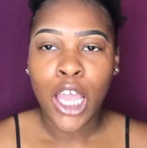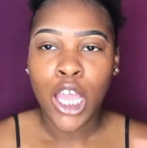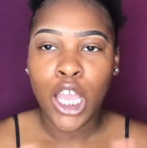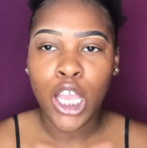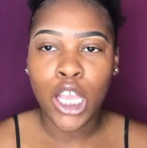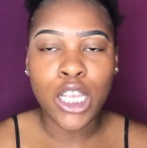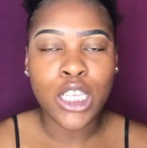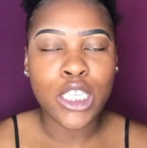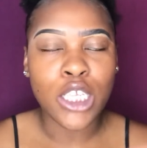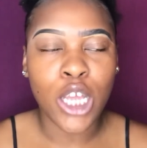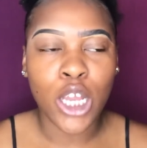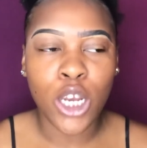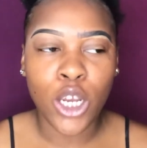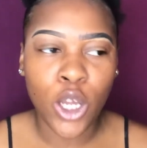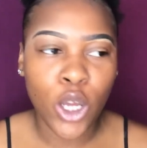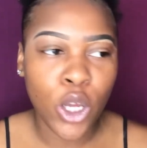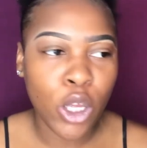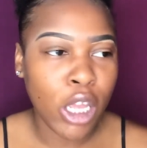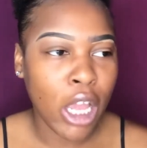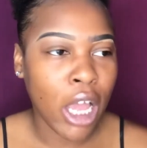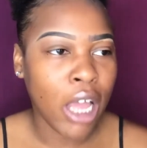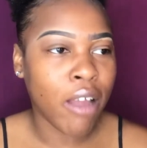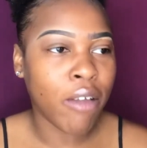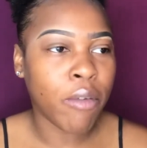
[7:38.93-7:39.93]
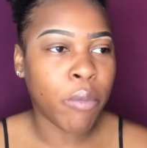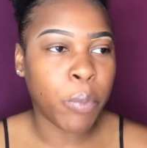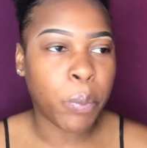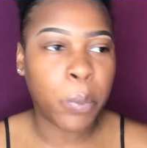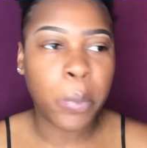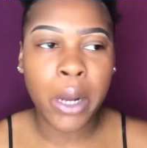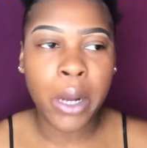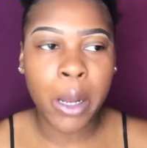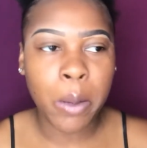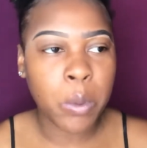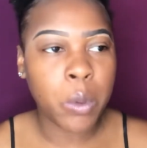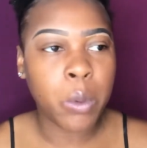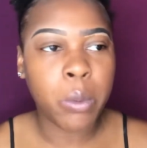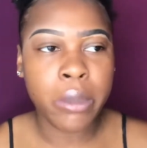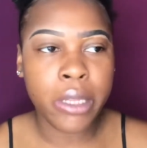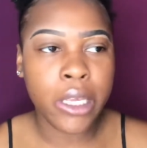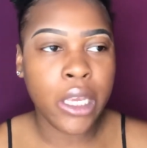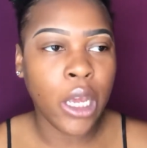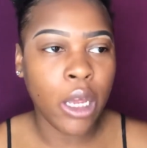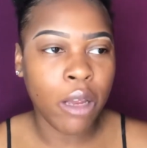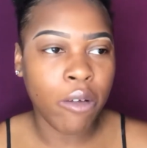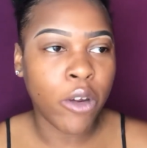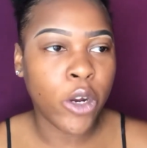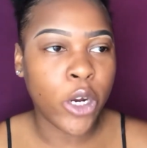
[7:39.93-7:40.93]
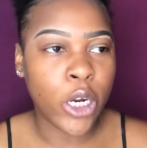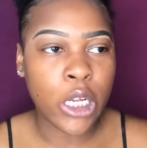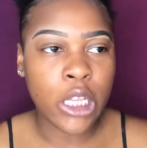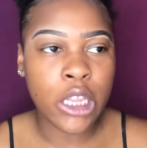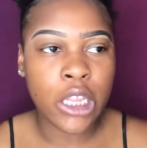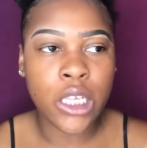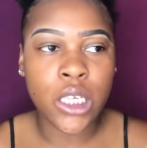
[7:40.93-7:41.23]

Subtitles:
is, I know y'all probably have heard